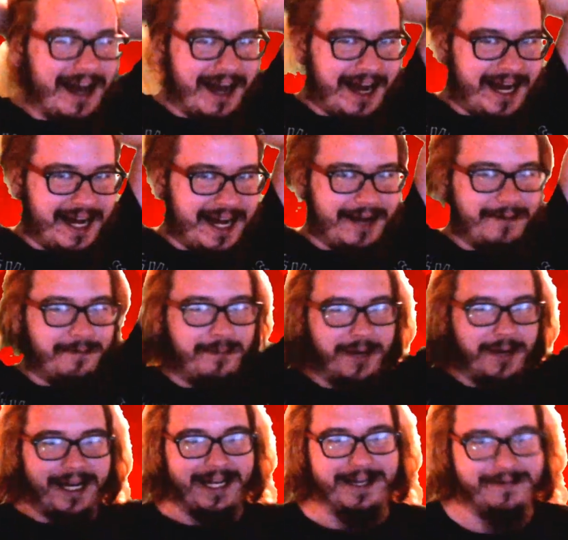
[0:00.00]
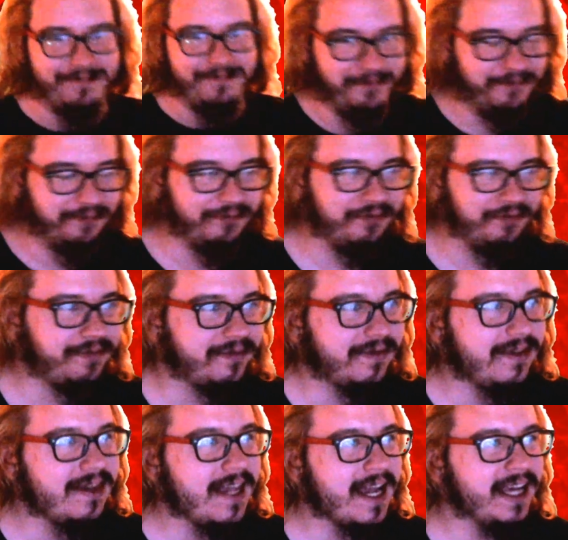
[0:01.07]
But
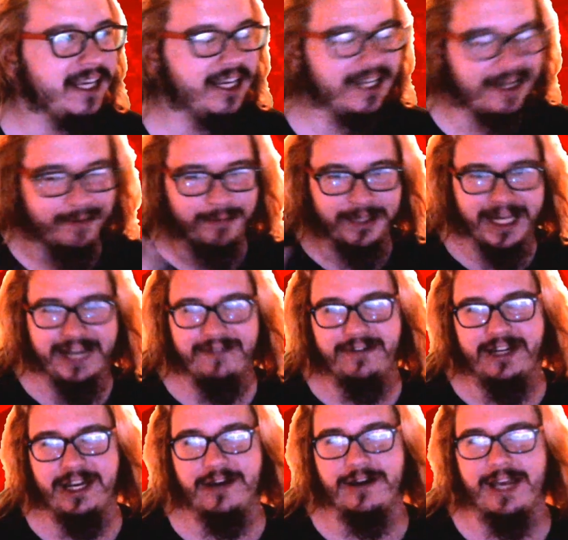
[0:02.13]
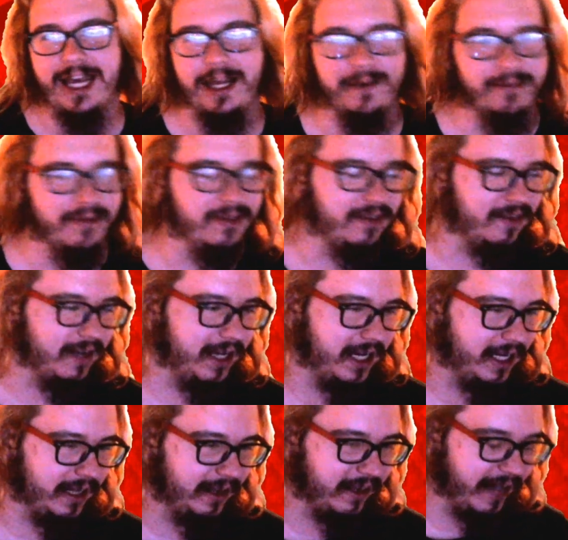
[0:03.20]
you can play video games,
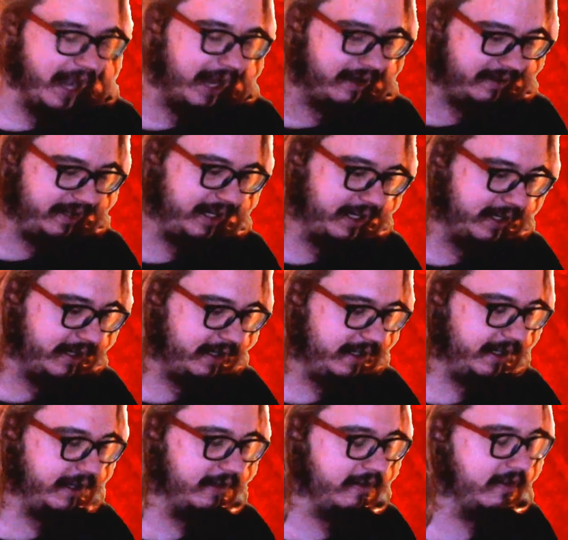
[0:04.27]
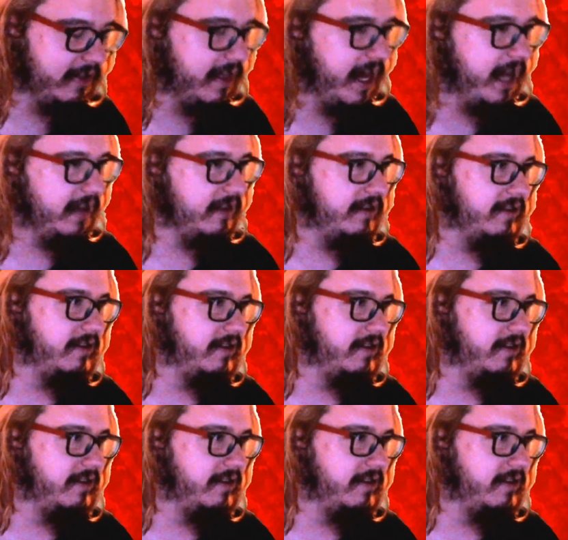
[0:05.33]
and the idea is that